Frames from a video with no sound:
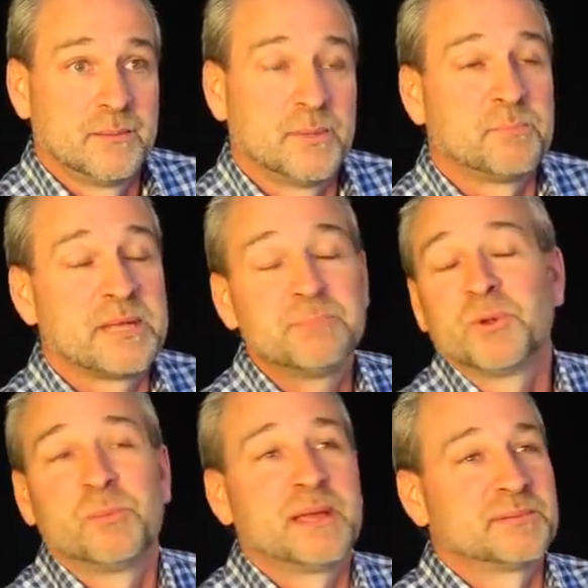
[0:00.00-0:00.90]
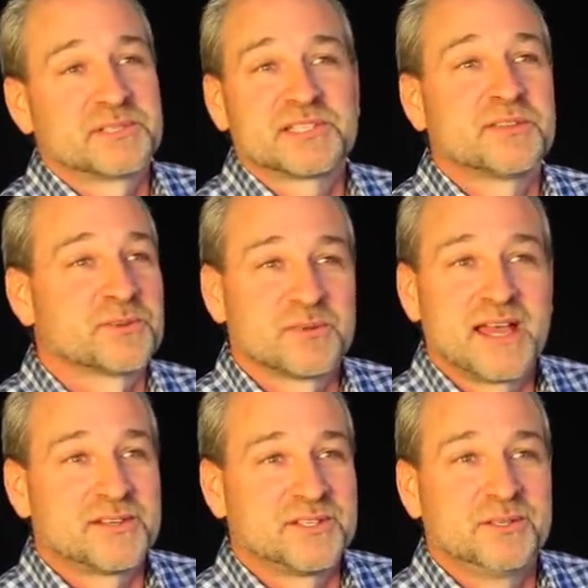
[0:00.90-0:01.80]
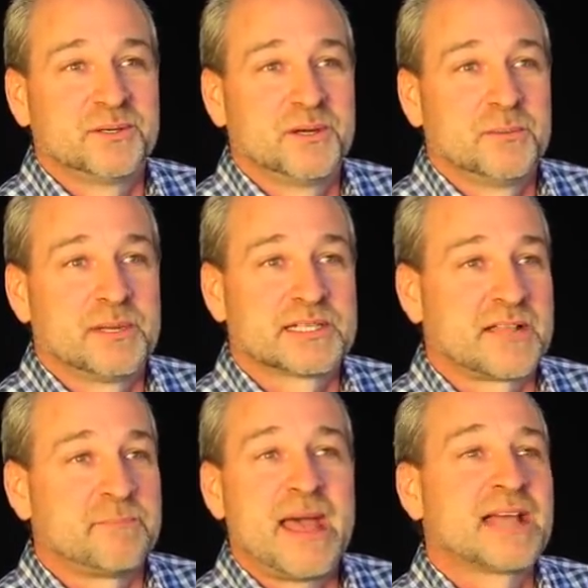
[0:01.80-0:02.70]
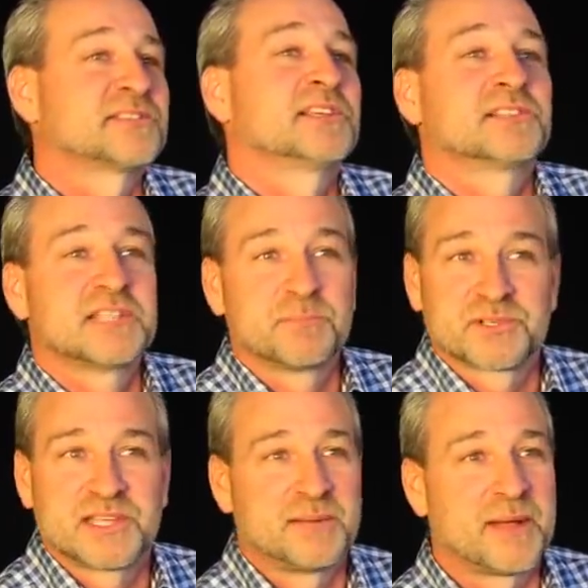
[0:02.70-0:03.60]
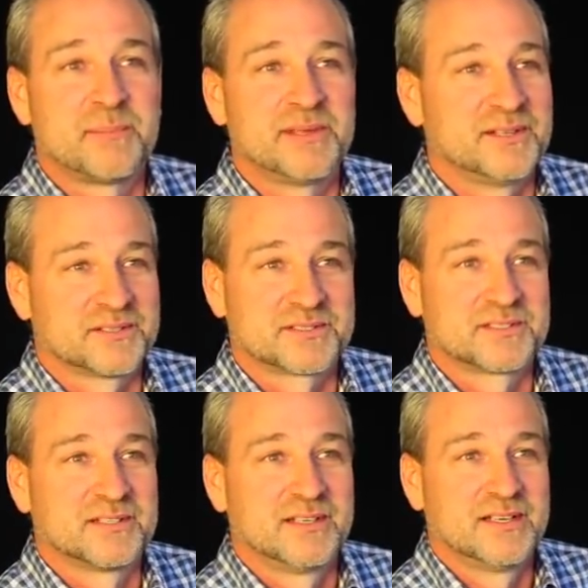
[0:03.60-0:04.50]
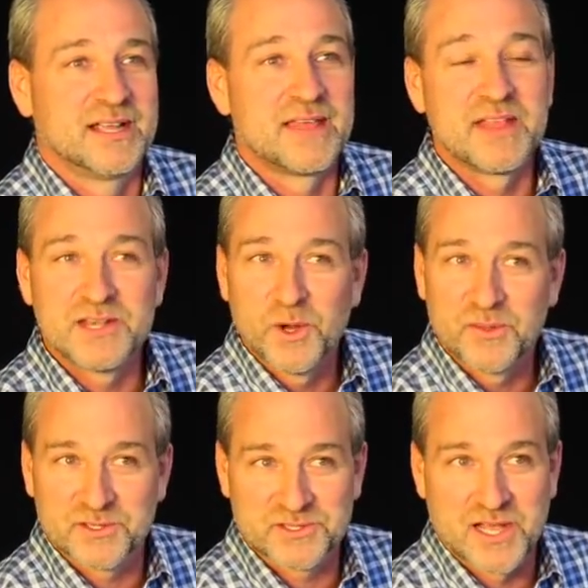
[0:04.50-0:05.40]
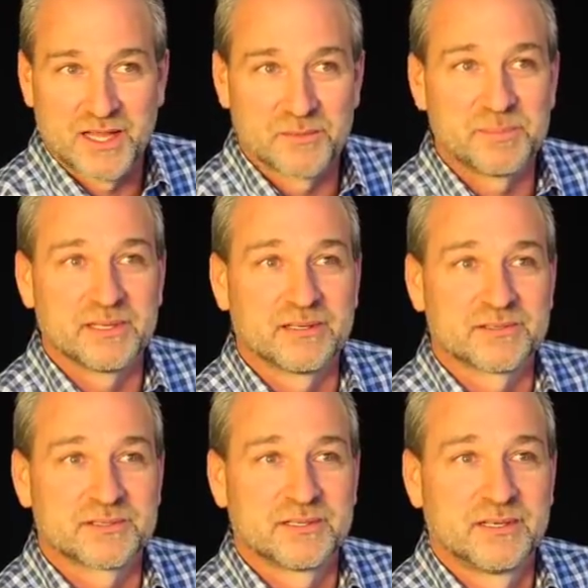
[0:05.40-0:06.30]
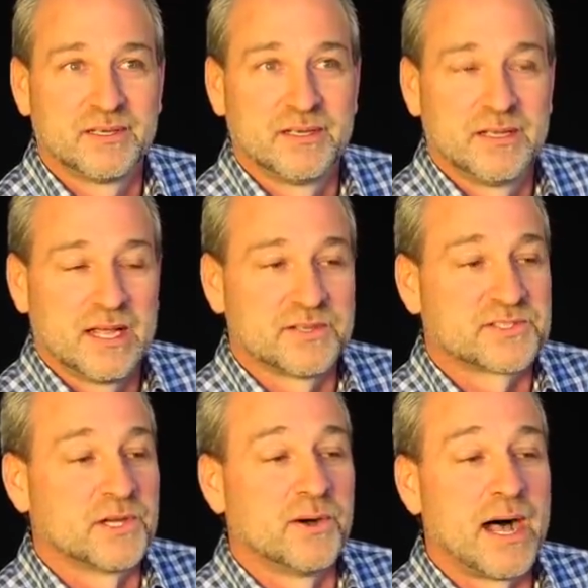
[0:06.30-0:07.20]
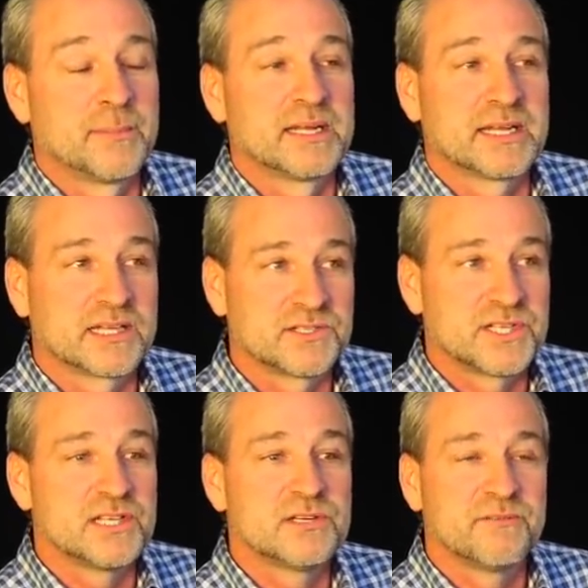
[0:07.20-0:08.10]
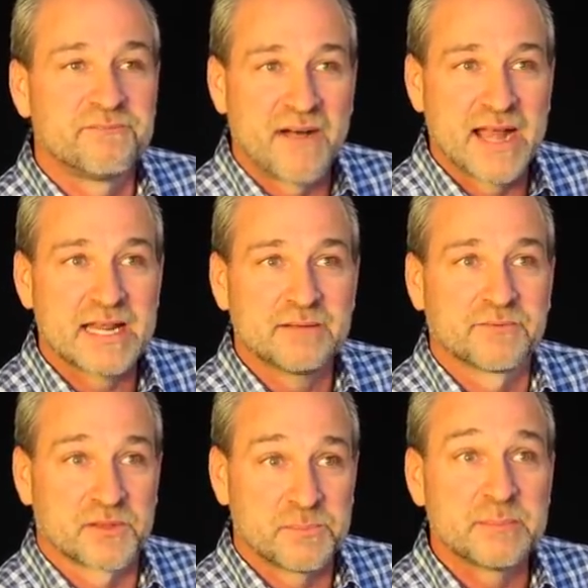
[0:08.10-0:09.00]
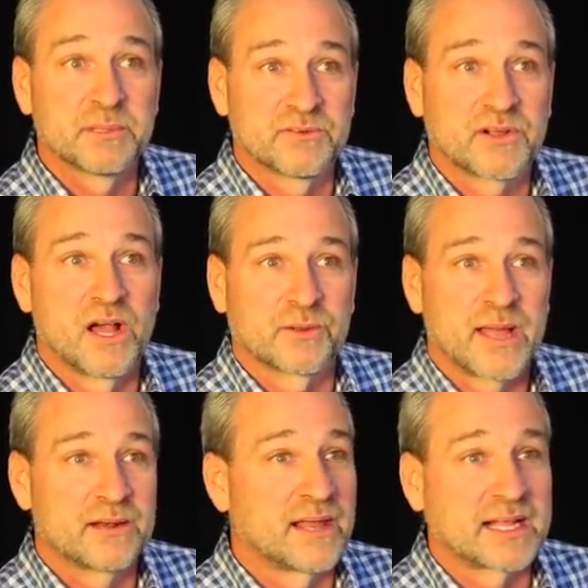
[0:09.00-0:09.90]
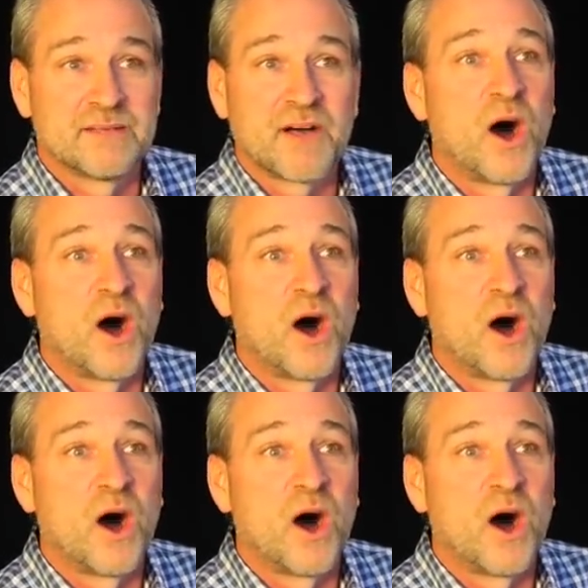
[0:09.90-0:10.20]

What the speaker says: But people will be able to see through that too, because I've passed 60% of my bills and they know they're solid bills. And so I'm going to continue fighting for the people of Colorado like I've